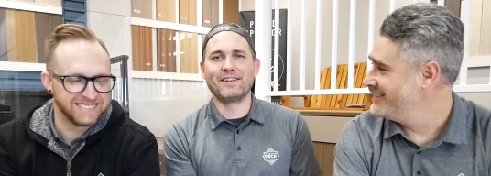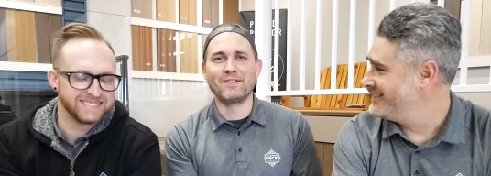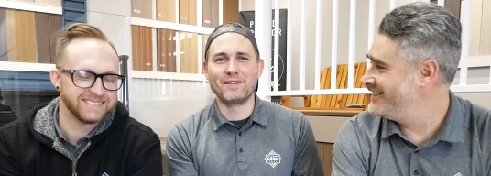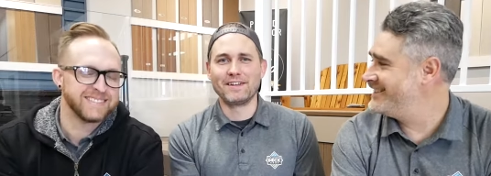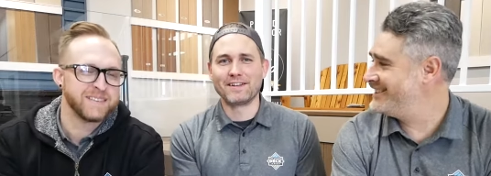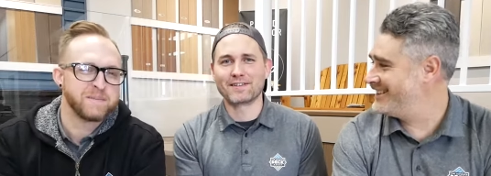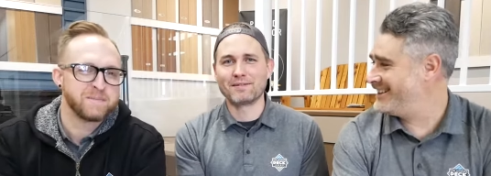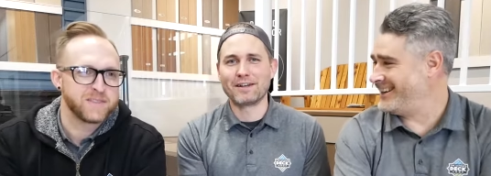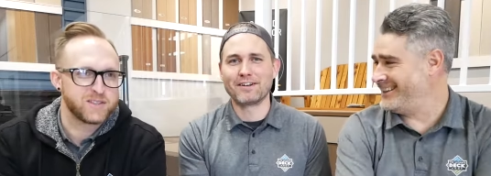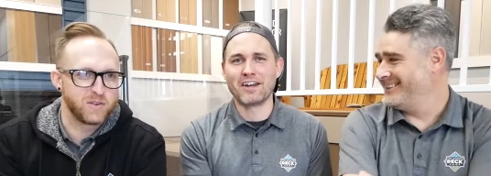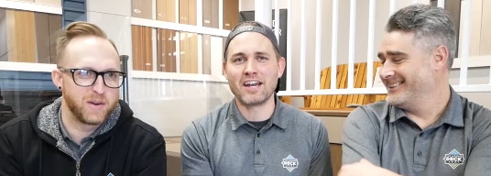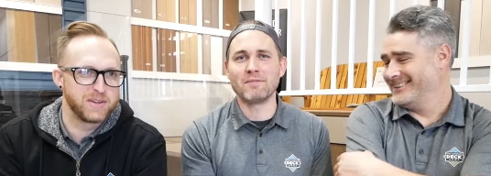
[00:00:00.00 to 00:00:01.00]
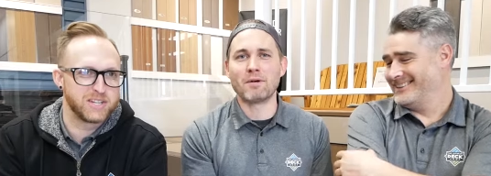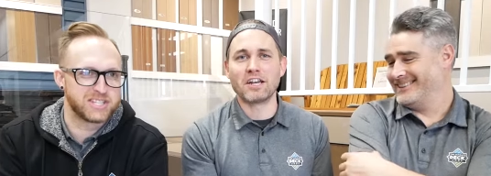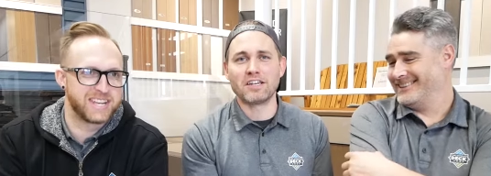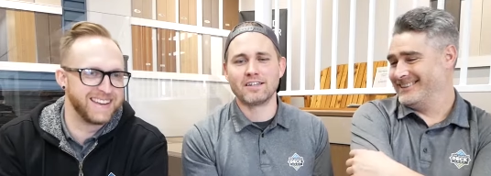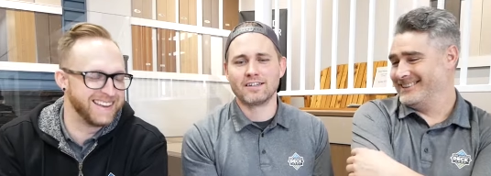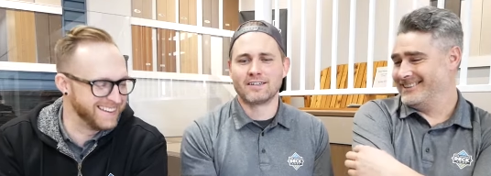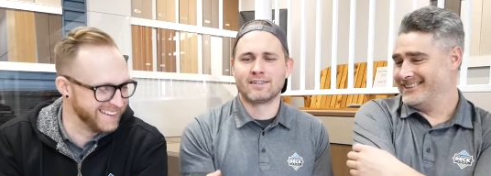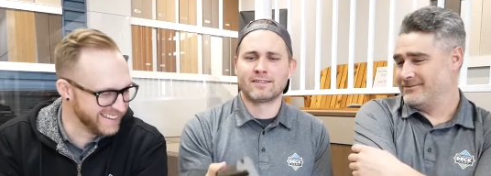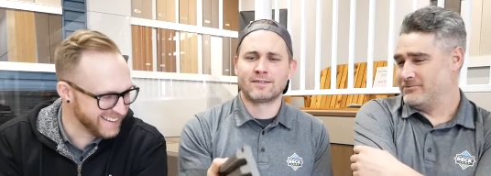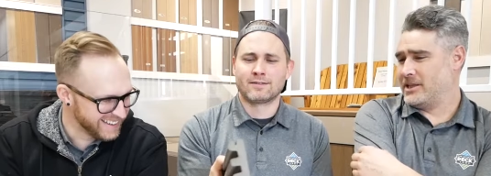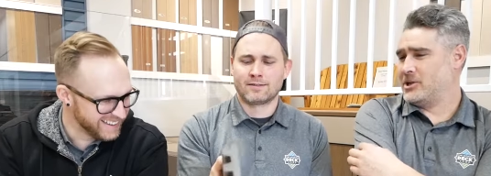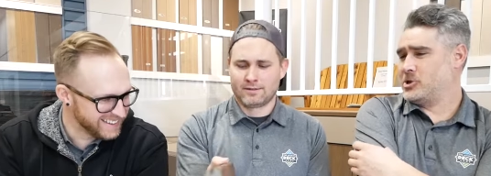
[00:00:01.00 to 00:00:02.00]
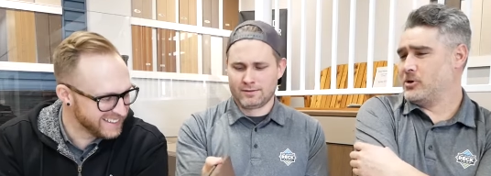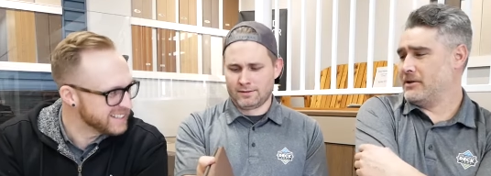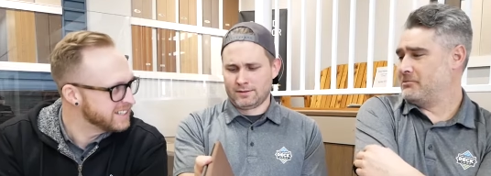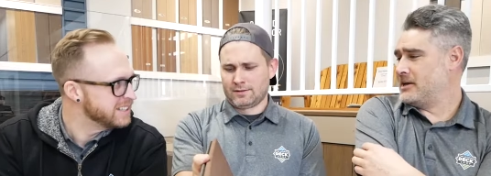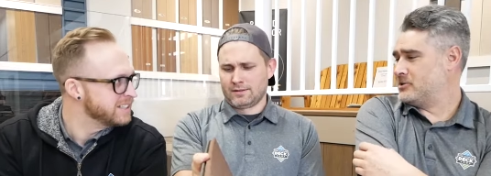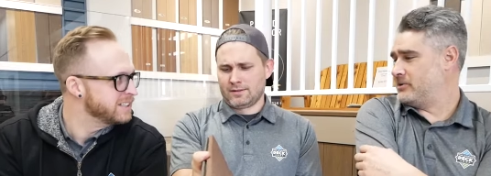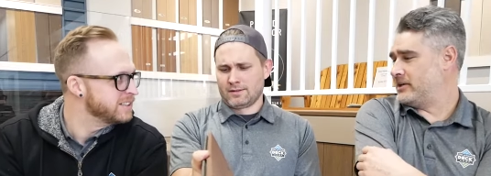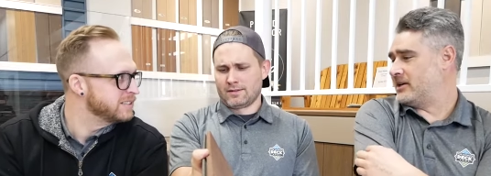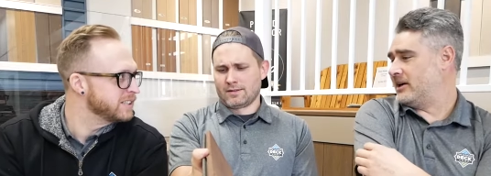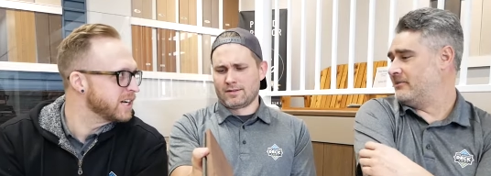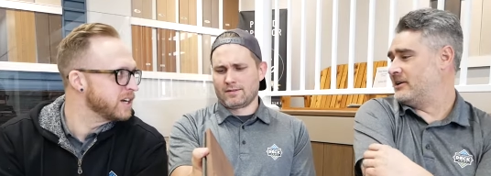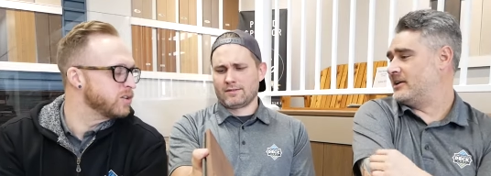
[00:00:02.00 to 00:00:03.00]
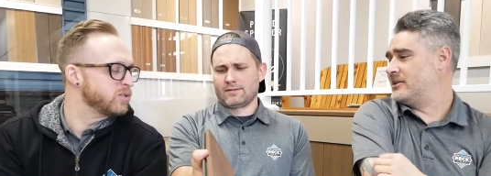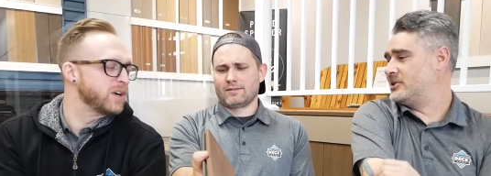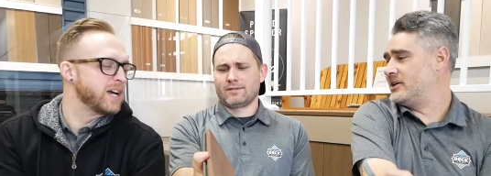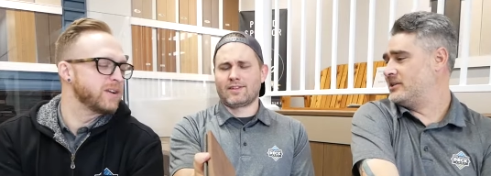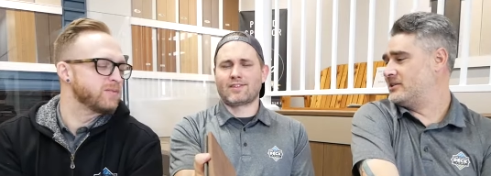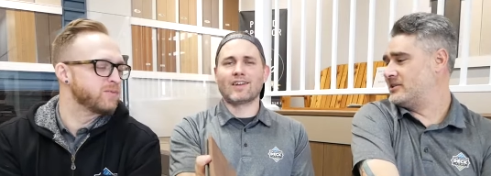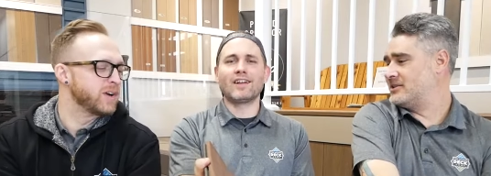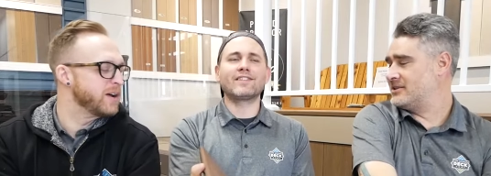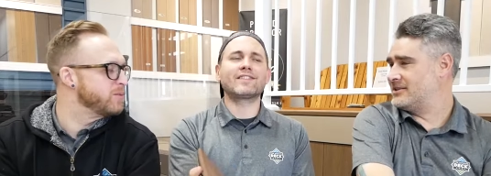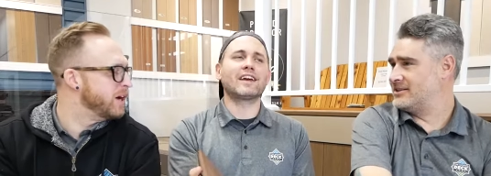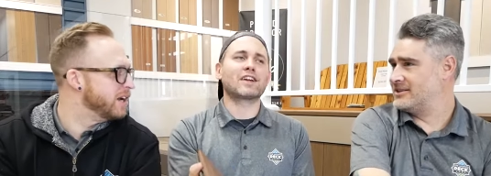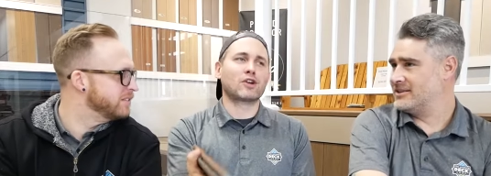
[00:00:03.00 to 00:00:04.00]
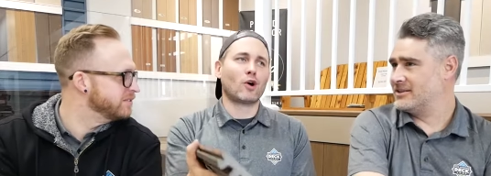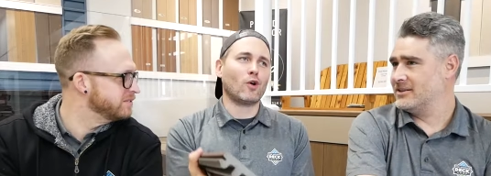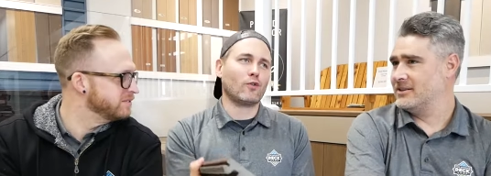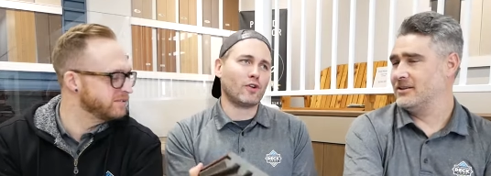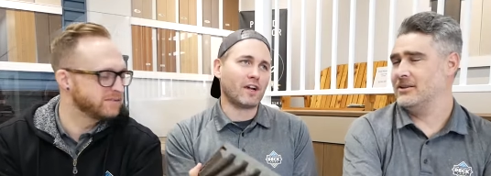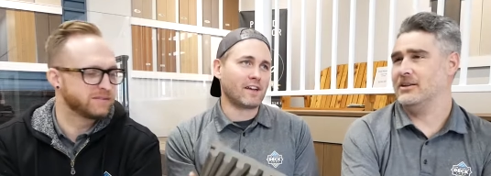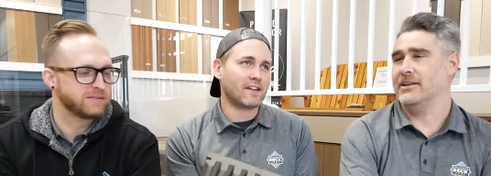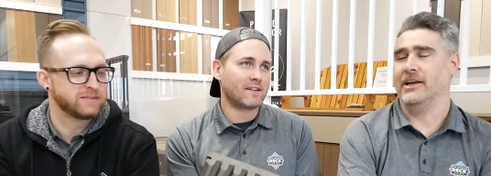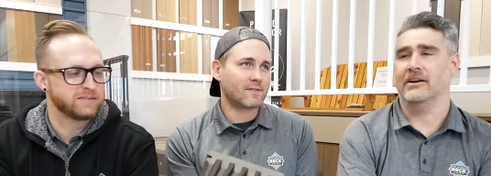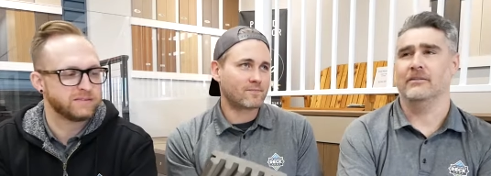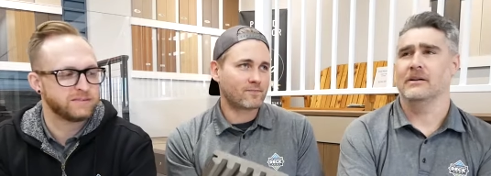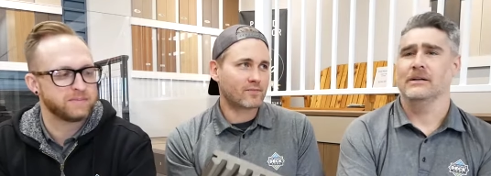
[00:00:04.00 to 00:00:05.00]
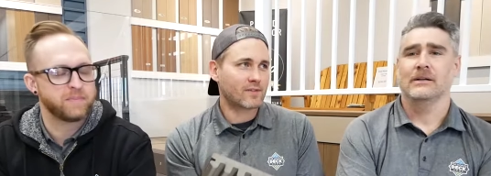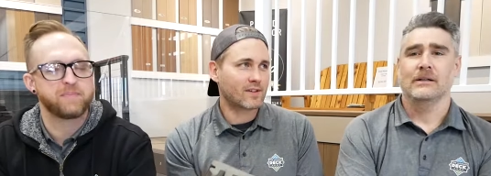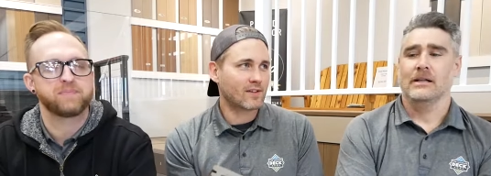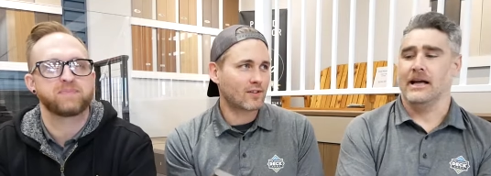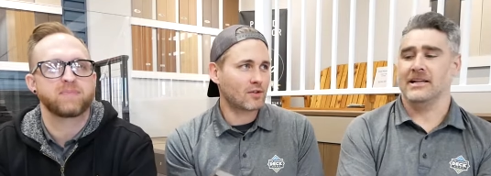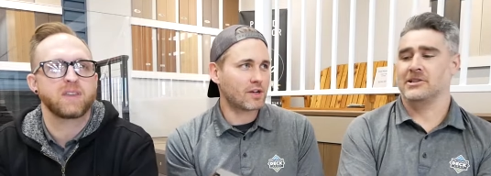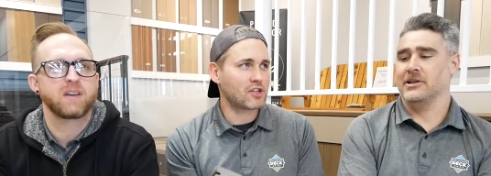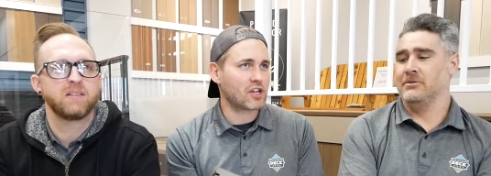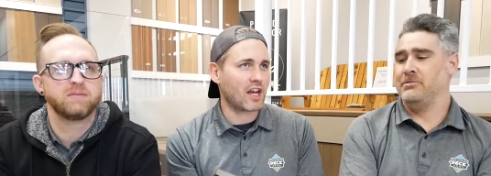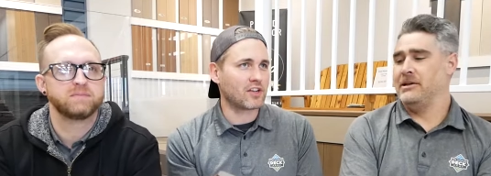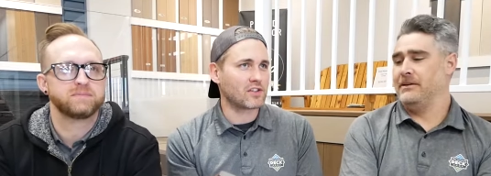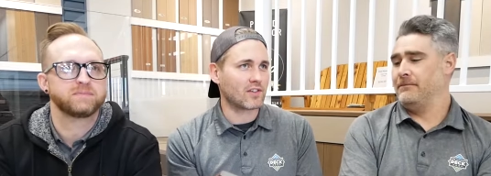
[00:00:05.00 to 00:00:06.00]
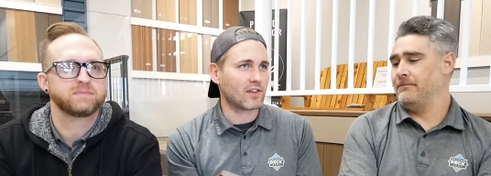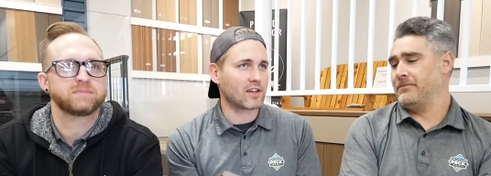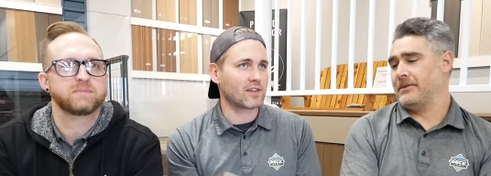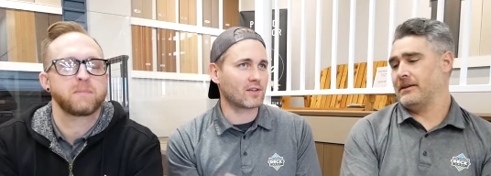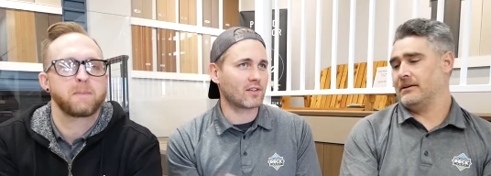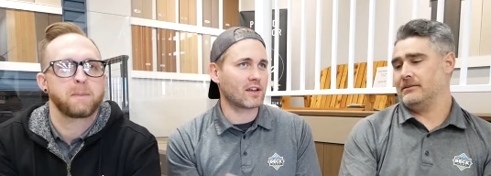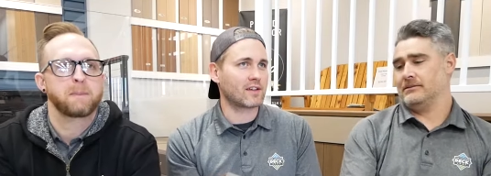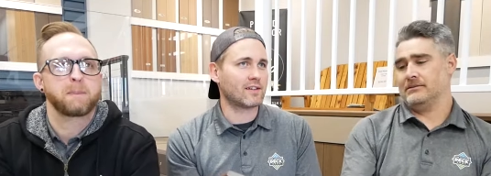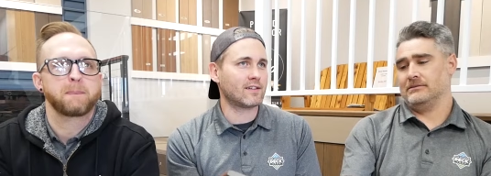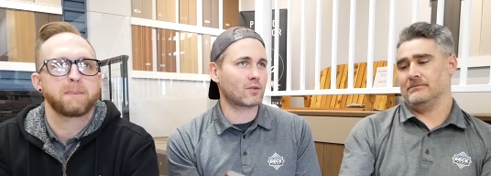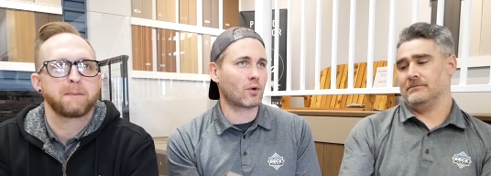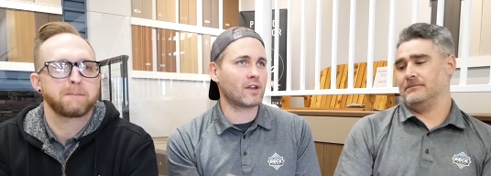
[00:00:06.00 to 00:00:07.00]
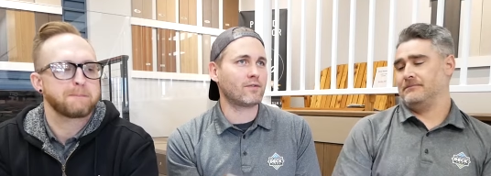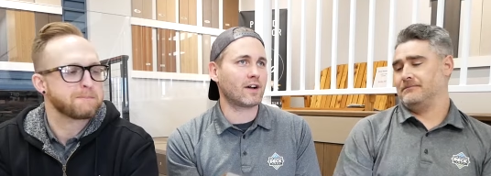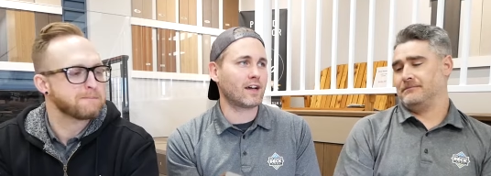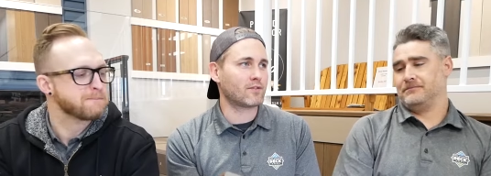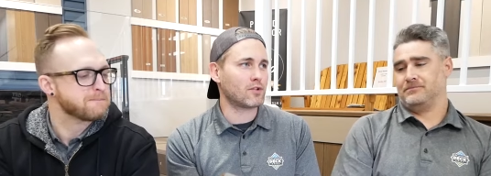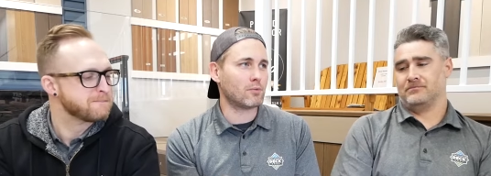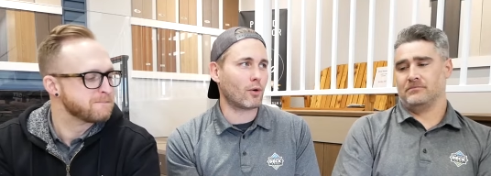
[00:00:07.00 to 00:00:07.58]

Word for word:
Speaker 1: we know the industry better than anybody. Just,
Speaker 2: no, they showed up last week. Look at uh, a red Sunset red
Speaker 1: Cove, right? Yeah. There's That's too many changes. Be, like there's like 25 new